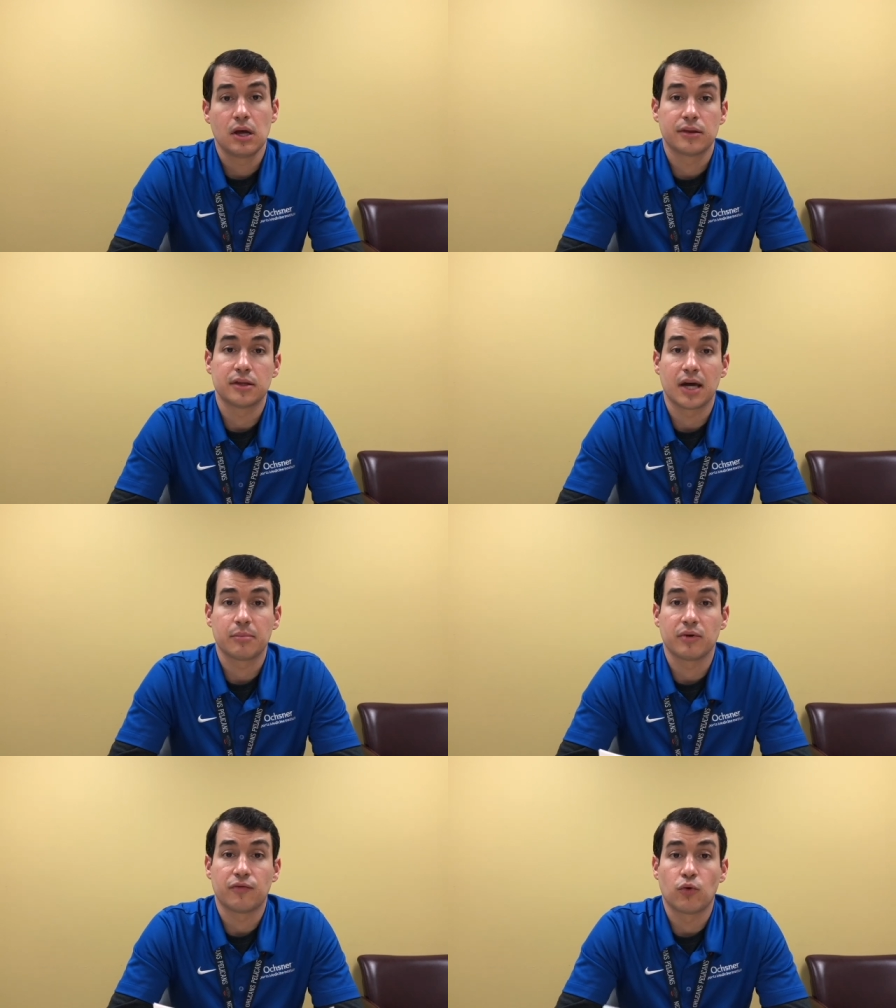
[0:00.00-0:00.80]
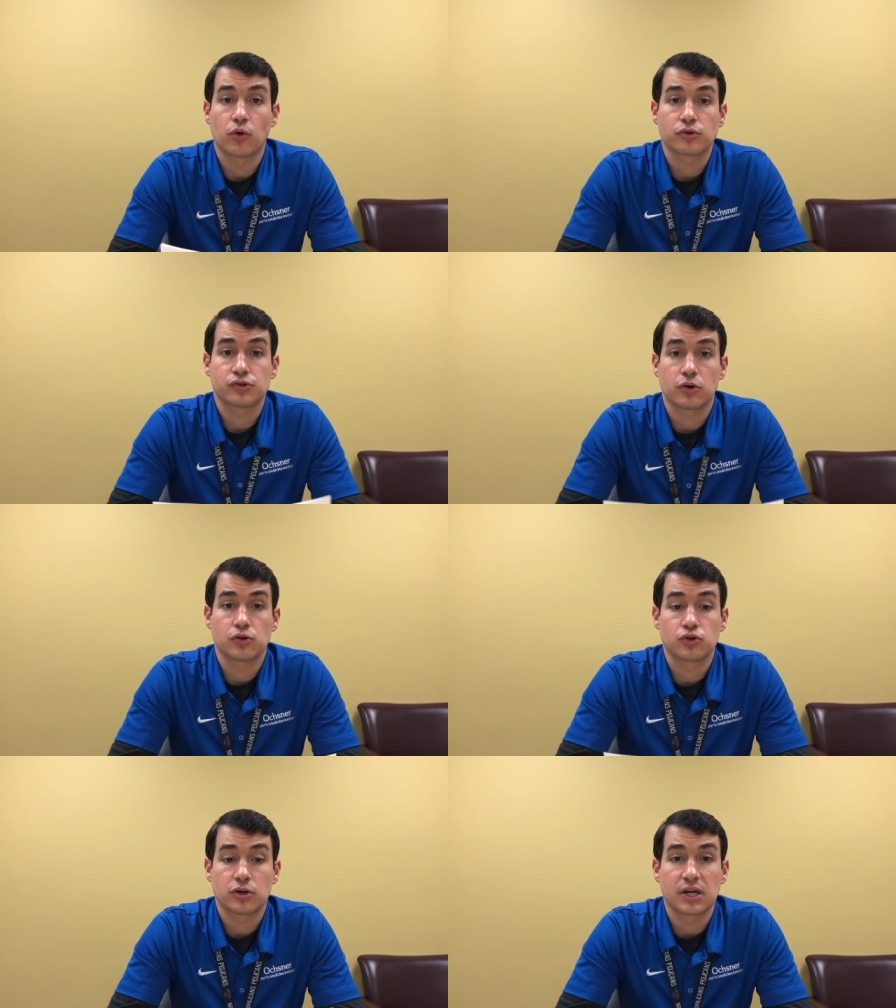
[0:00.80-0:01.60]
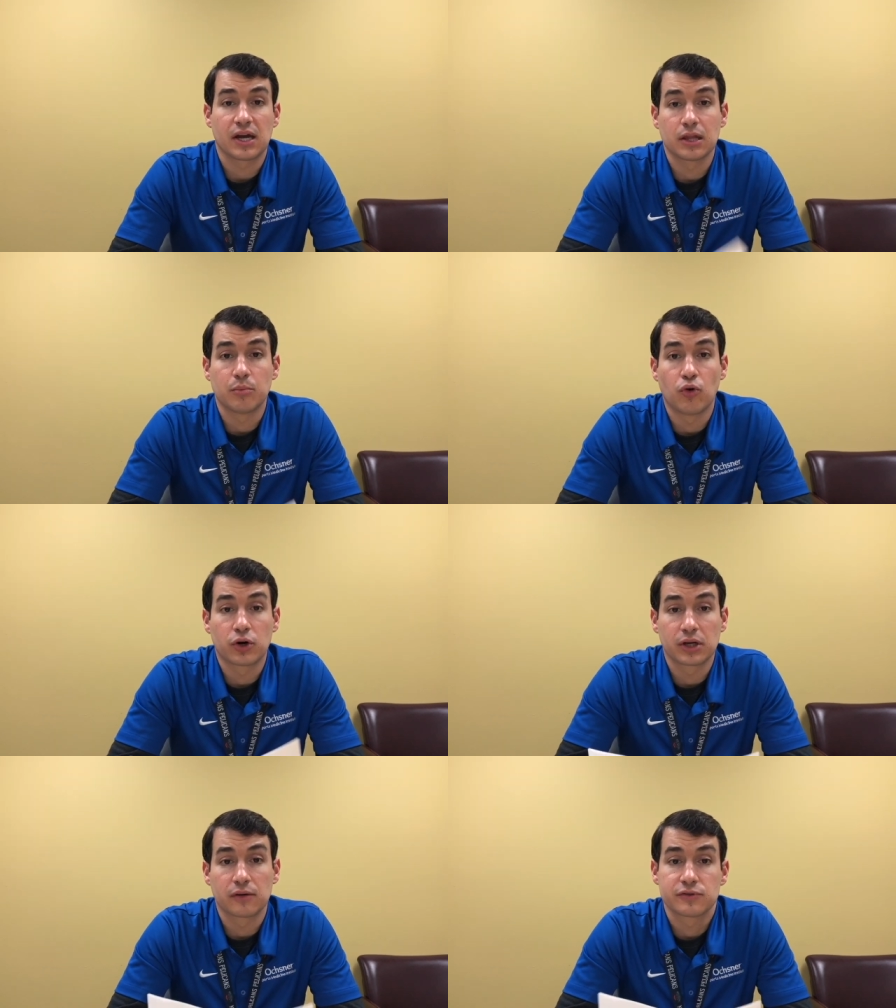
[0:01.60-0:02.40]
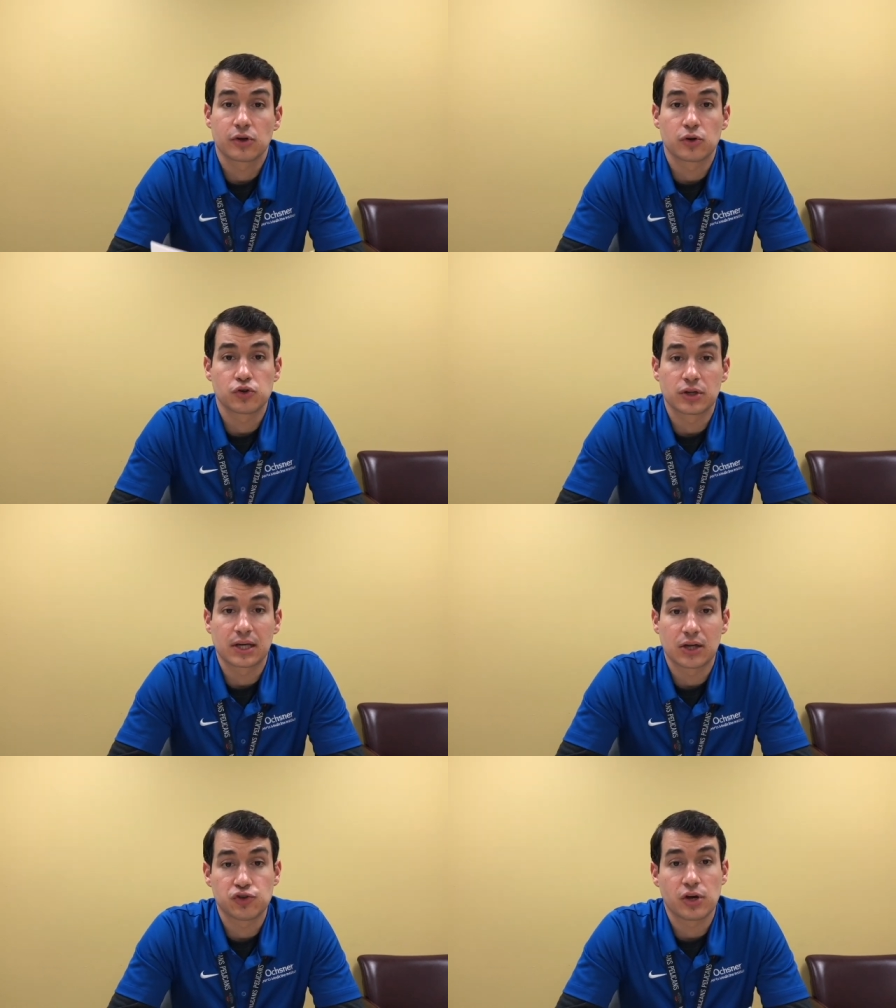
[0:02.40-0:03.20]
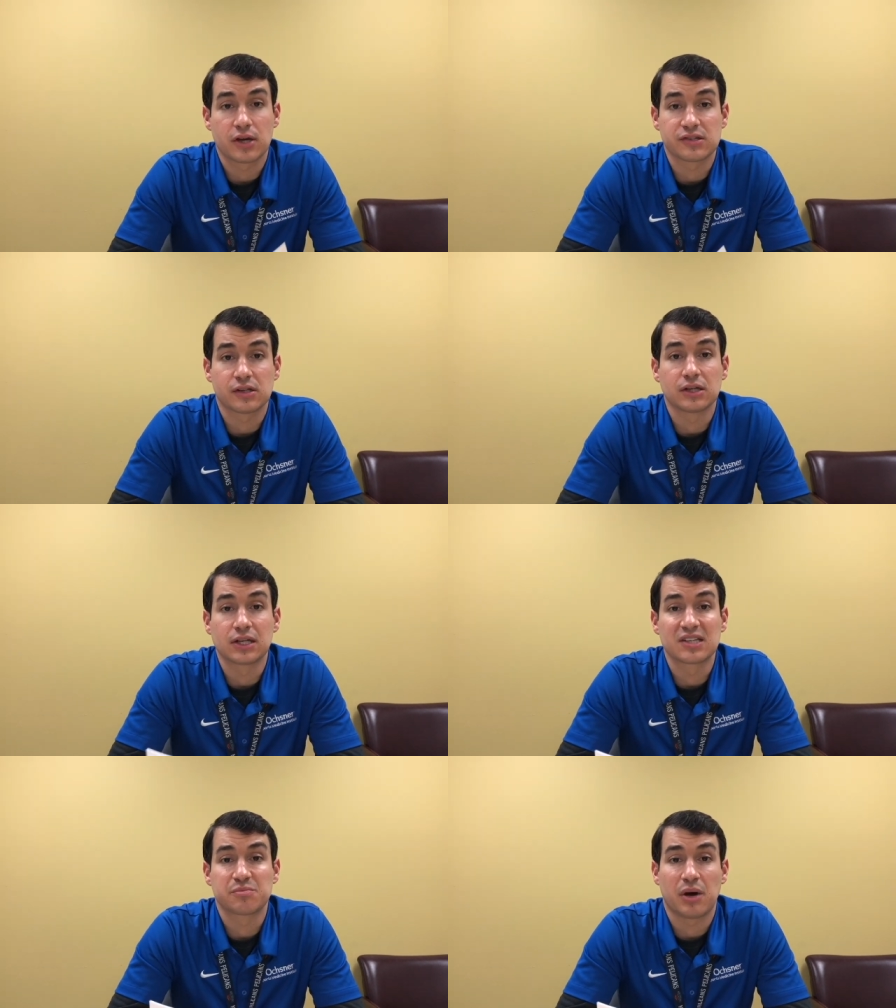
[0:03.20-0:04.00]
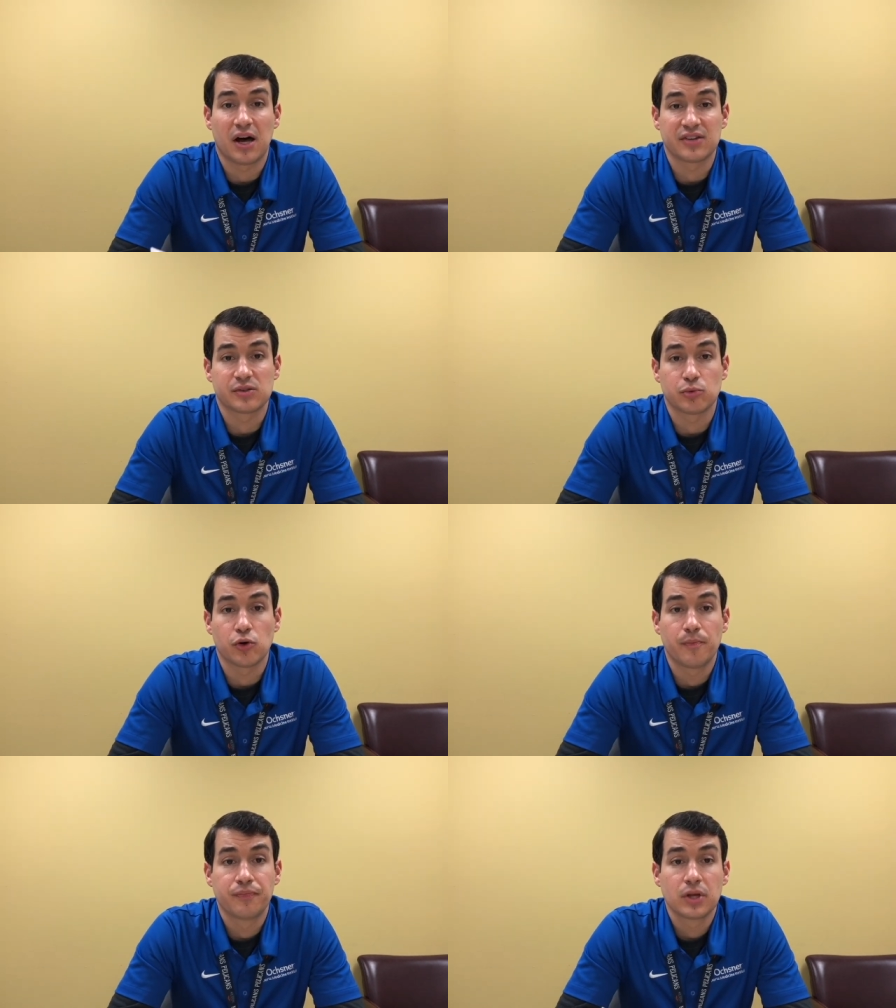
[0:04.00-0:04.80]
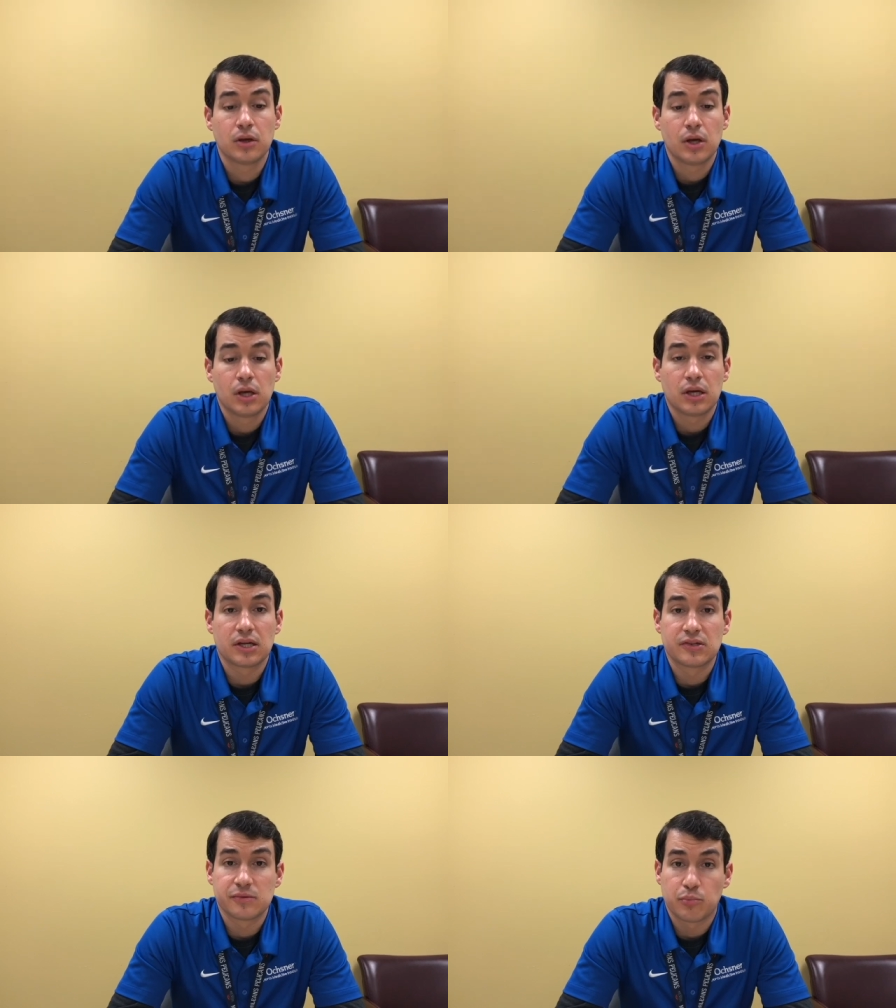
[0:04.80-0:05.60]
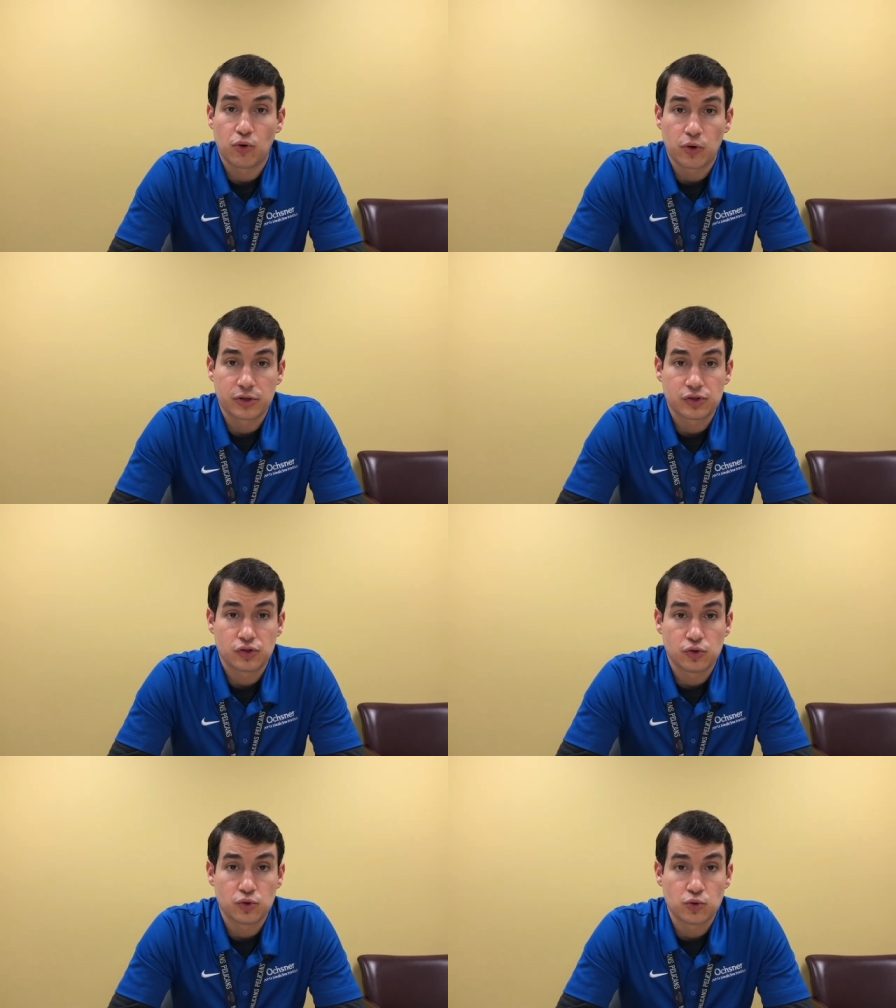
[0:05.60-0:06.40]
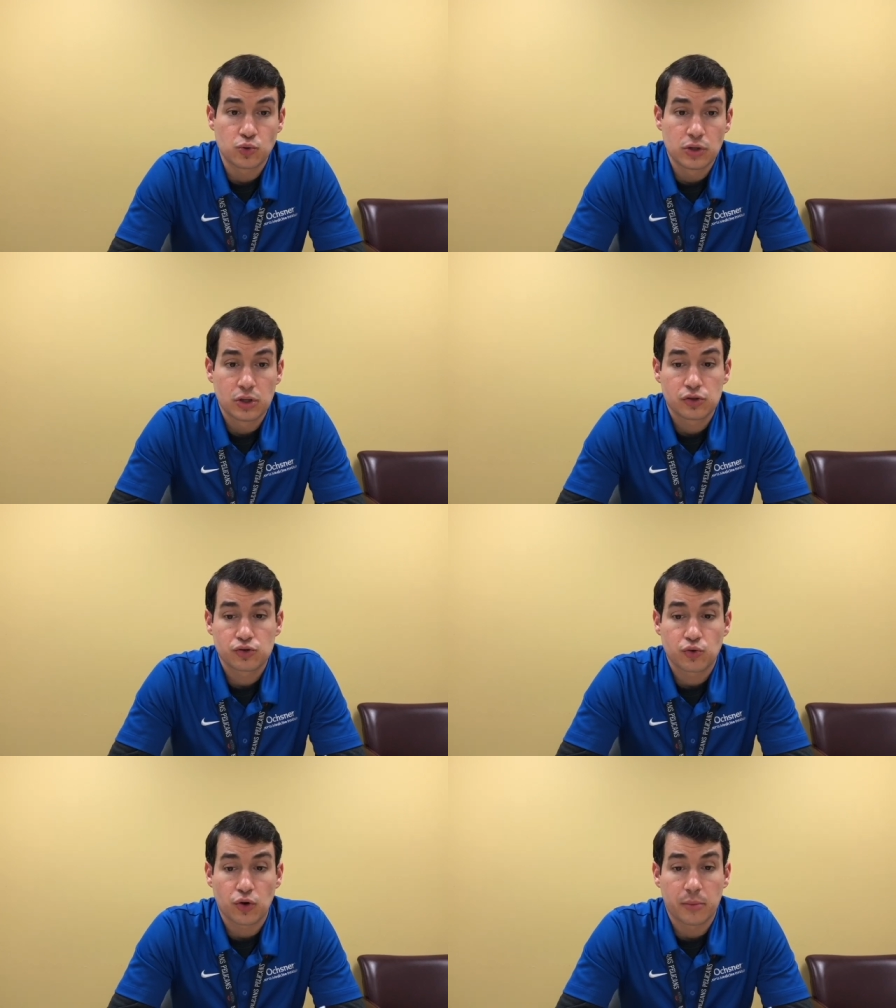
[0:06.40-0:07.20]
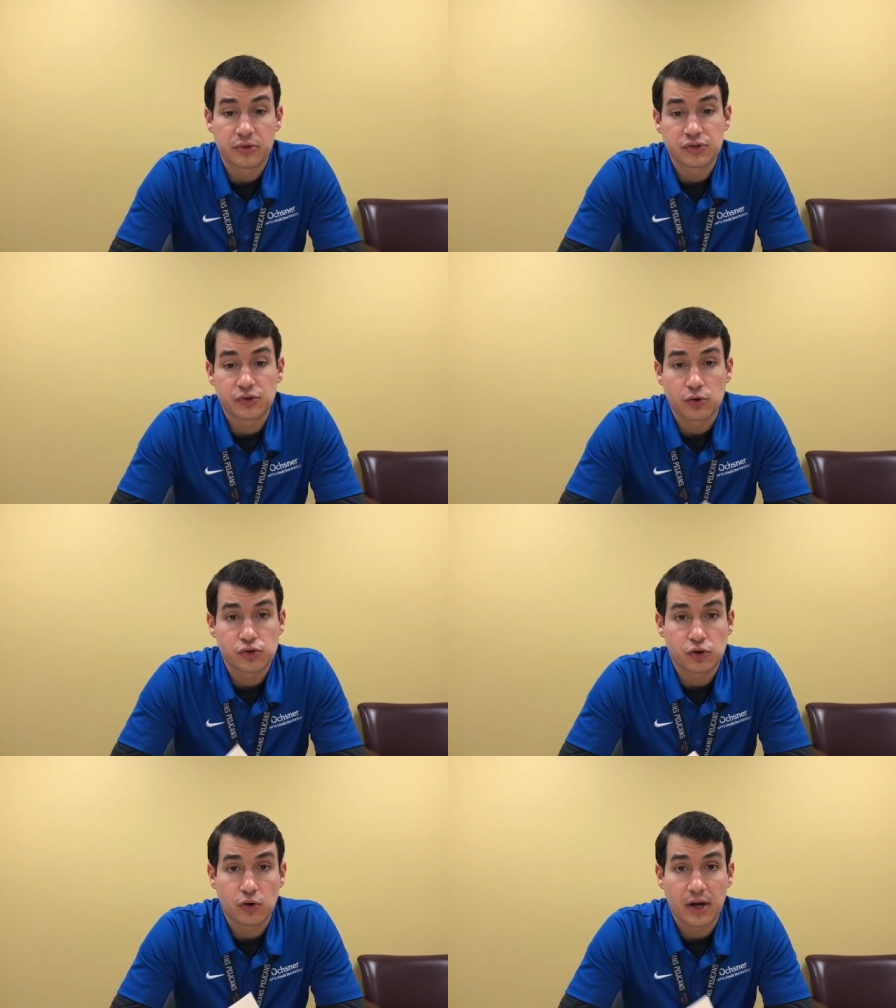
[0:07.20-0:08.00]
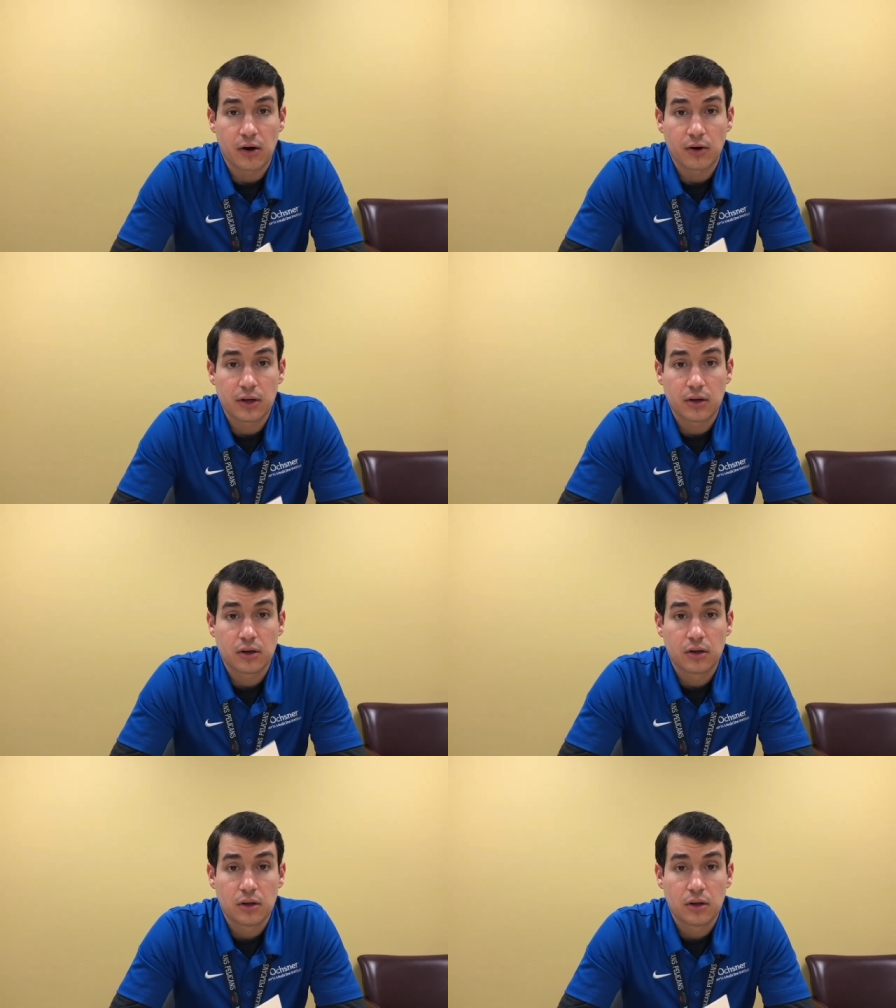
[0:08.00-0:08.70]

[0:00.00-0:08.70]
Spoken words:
the night before surgery and the morning of surgery to get you as clean as possible. It is important to scrub the surgical area